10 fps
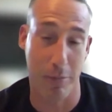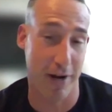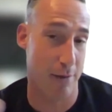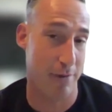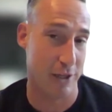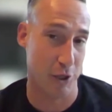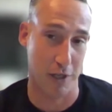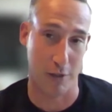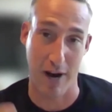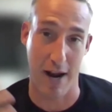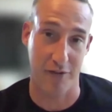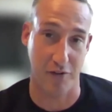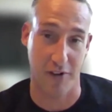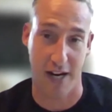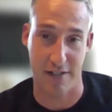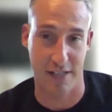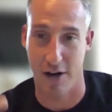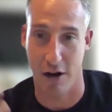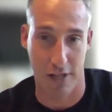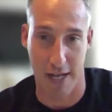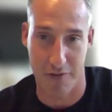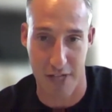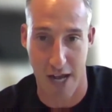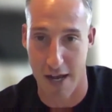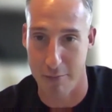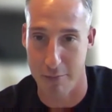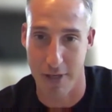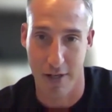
But I mean, look, we have to face in our lifetime,